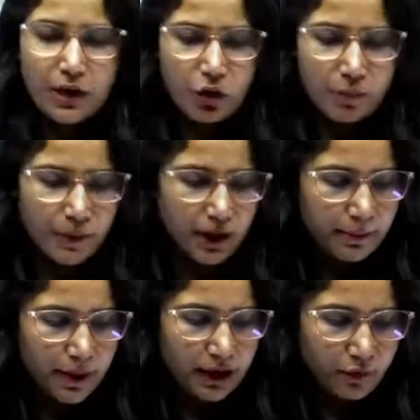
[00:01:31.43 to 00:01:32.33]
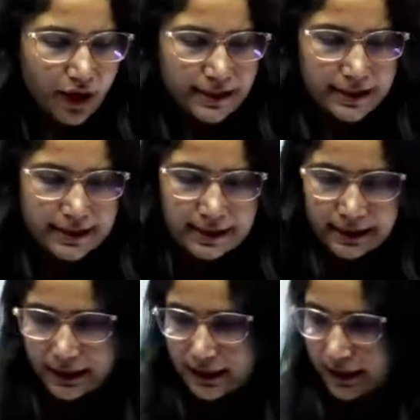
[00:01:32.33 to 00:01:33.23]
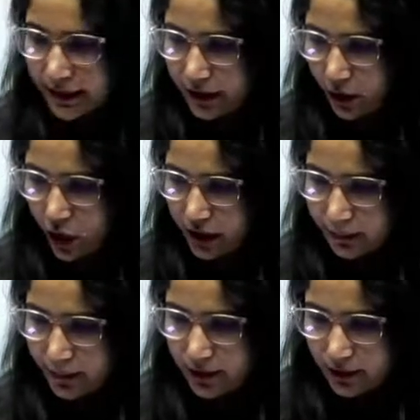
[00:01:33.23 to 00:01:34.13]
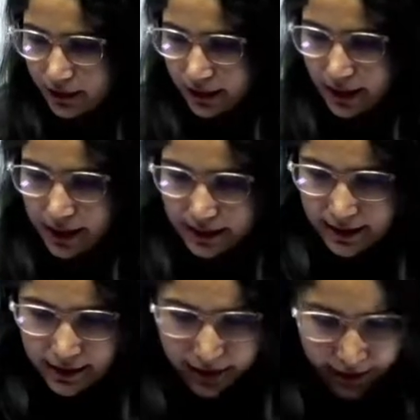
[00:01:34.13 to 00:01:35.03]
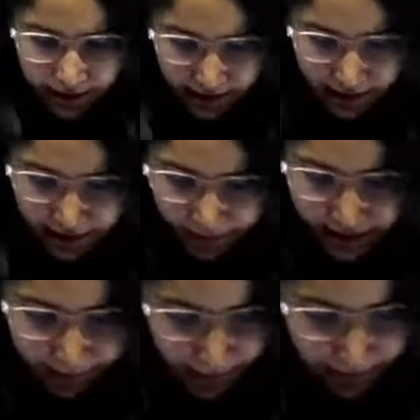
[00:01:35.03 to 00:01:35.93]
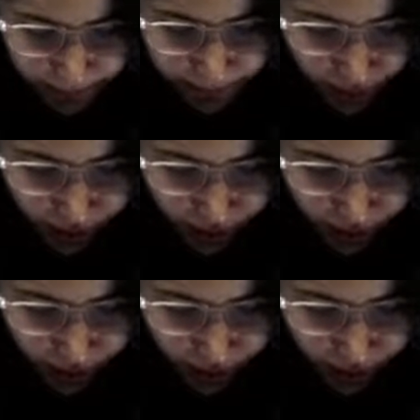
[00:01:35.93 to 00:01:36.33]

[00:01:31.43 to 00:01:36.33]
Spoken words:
I hope my voice is clearly audible. Screen is visible.